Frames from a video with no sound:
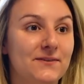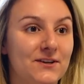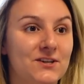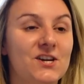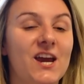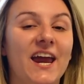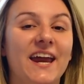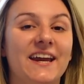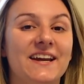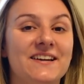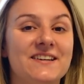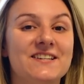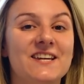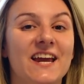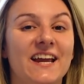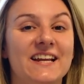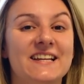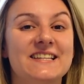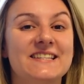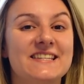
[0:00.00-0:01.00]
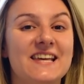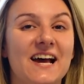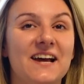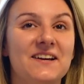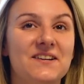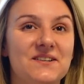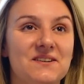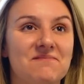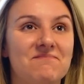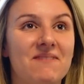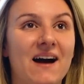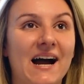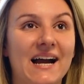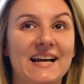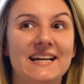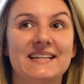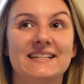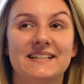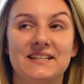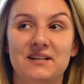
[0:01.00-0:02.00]
for change inside your
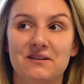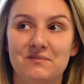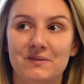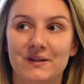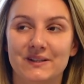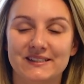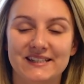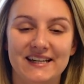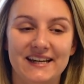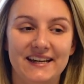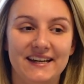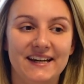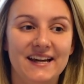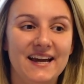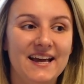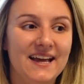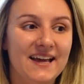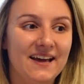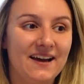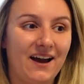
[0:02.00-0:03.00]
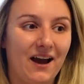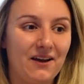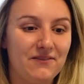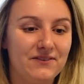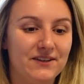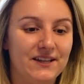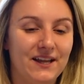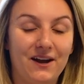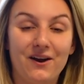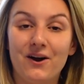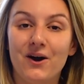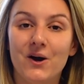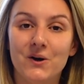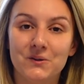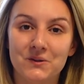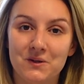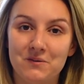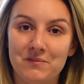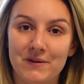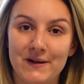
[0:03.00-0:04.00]
mind and your body. I feel like a
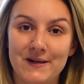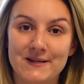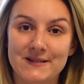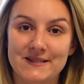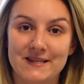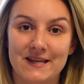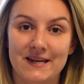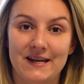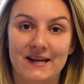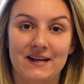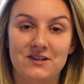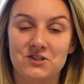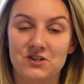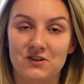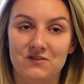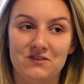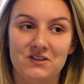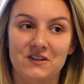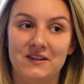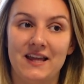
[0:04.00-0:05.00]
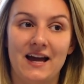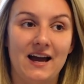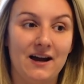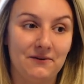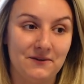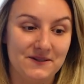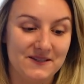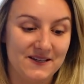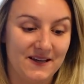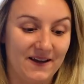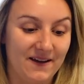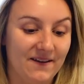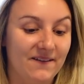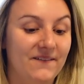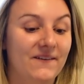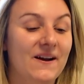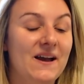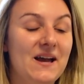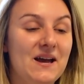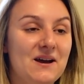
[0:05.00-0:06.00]
whole new person and I should have done that hours ago.